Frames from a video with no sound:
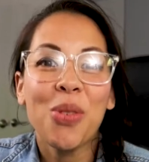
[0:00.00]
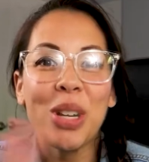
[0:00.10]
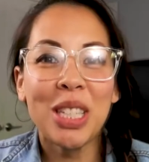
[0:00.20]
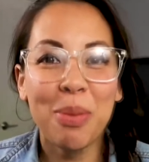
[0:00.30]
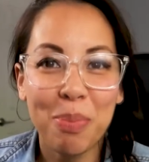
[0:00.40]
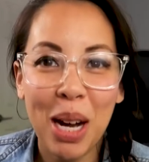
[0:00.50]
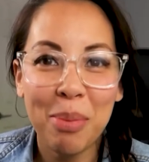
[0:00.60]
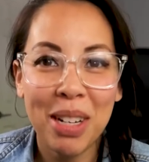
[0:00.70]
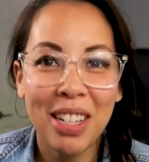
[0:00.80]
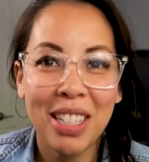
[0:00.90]
What's up,
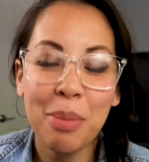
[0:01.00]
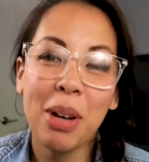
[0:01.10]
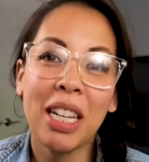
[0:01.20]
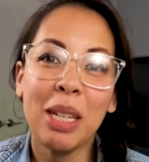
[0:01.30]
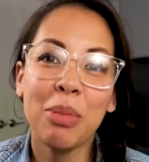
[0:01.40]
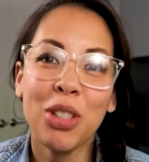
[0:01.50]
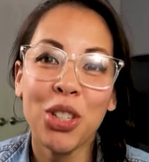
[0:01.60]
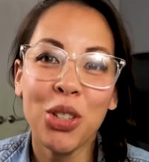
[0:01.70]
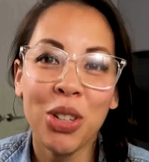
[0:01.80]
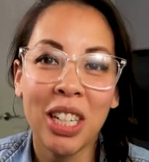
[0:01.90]
mamas? My name is
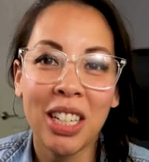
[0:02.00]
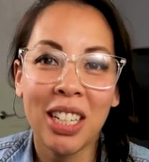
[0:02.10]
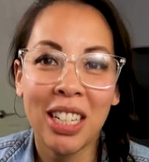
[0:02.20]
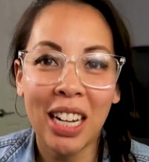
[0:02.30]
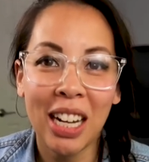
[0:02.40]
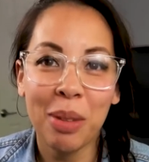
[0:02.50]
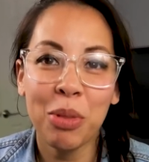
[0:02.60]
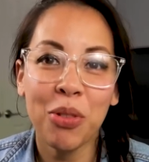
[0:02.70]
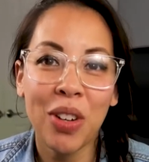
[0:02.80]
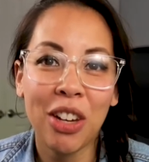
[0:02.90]
Tu Hien and I am
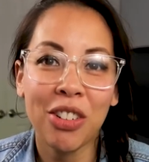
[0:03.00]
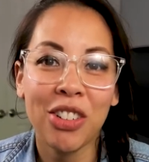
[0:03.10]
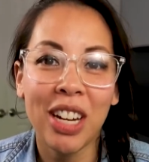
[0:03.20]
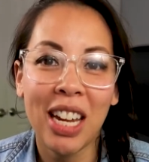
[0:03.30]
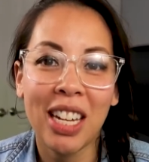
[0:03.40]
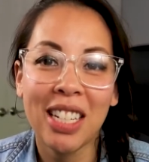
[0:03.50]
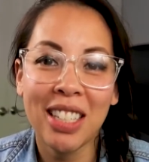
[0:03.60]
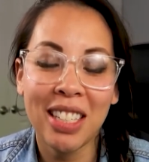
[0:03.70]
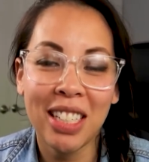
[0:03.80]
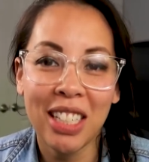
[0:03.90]
the founder and
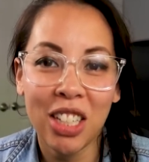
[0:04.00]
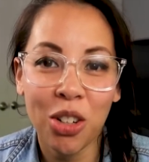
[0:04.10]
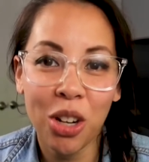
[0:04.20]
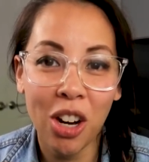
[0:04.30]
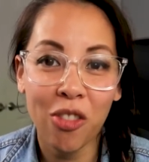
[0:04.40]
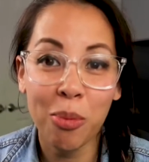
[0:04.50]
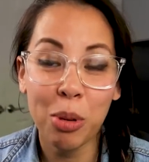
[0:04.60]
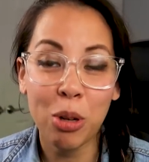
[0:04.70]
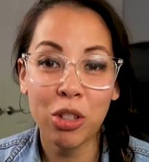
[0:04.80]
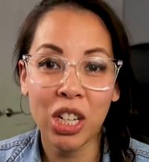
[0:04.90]
CEO of
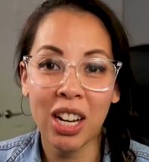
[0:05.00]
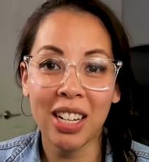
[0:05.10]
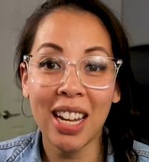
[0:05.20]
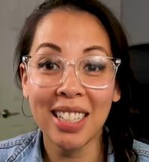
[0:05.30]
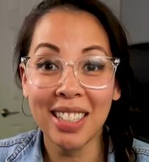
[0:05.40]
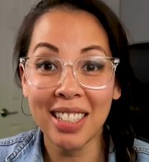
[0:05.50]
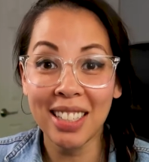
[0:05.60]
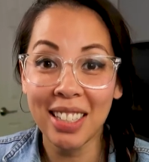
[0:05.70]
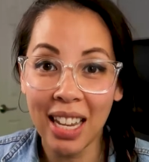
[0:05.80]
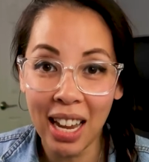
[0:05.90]
BeauGen. And
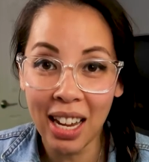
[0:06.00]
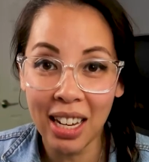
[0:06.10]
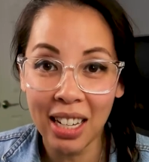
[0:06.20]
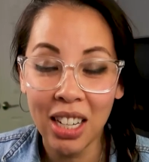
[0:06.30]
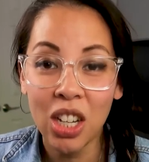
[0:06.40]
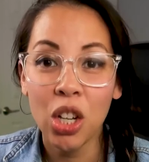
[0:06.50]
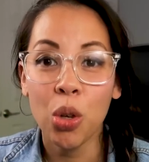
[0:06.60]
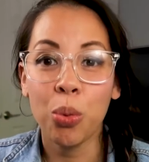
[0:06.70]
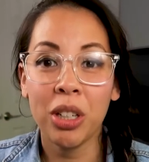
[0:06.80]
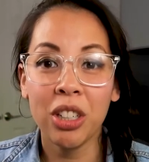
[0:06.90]
today
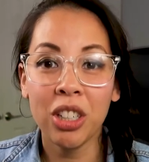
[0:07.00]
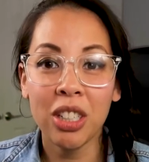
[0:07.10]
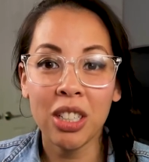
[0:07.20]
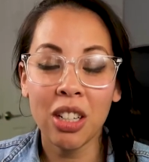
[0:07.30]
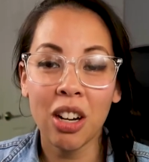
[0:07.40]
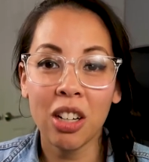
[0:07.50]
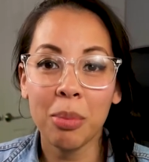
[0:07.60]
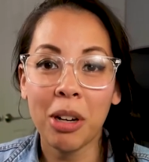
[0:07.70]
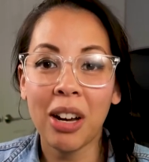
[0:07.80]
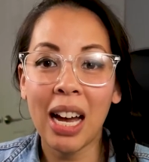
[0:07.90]
we are gonna talk
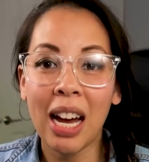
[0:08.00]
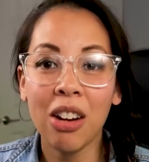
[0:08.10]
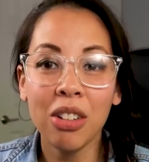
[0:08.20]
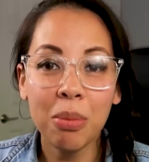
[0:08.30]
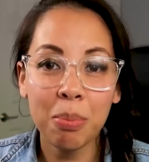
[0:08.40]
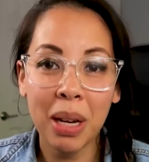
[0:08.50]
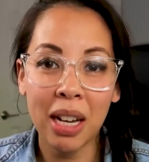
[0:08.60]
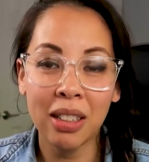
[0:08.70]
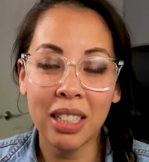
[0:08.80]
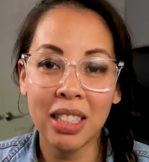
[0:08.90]
about how to
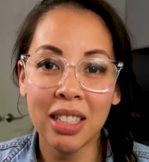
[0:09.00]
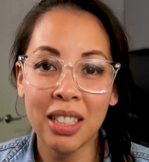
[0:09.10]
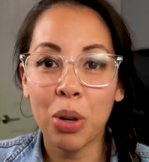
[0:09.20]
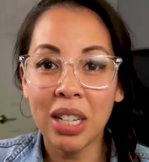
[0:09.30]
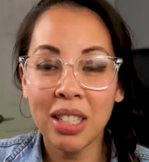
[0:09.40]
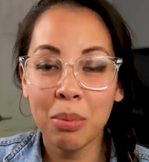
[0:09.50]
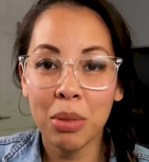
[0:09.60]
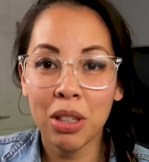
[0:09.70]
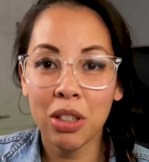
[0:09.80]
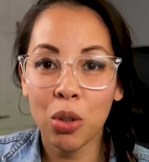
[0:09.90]
balance breast
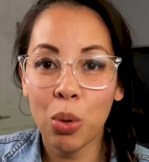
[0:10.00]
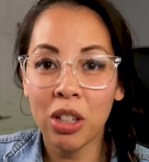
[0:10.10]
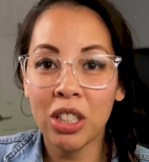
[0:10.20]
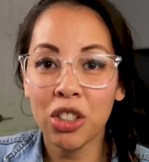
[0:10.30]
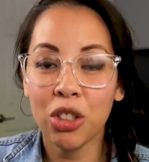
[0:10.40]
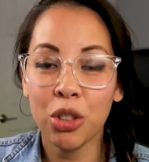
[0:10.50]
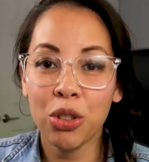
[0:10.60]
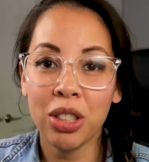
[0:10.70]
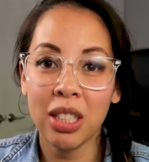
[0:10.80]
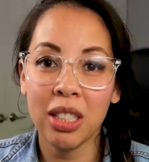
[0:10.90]
milk while
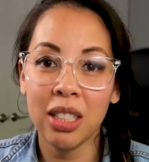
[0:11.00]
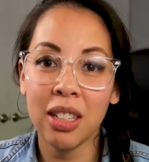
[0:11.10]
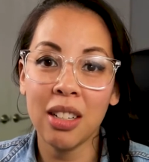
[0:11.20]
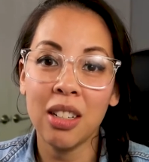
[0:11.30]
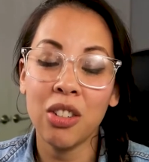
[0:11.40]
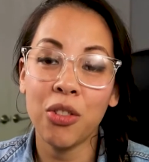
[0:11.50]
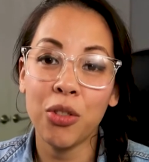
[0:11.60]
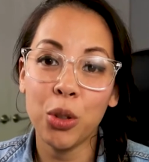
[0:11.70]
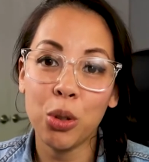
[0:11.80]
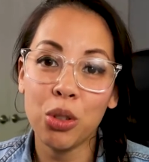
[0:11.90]
introducing
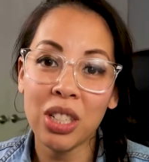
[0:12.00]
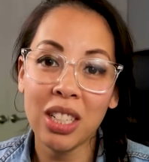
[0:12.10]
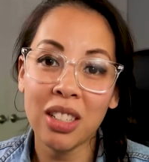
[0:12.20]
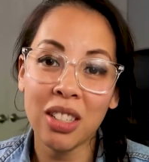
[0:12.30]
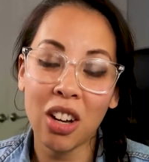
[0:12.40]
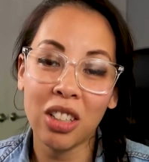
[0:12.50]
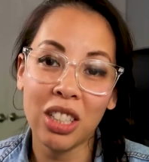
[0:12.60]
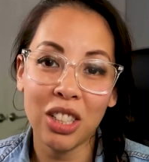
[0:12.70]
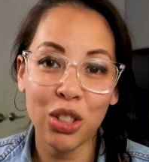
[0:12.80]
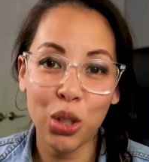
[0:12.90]
foods and
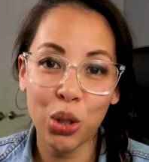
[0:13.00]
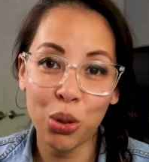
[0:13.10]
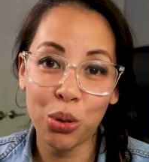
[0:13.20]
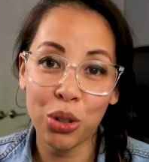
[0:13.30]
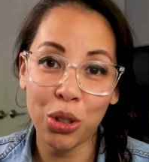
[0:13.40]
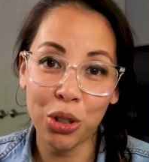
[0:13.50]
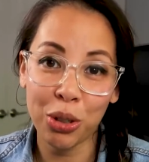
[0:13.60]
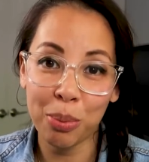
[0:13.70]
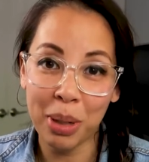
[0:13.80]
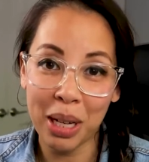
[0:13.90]
solids to your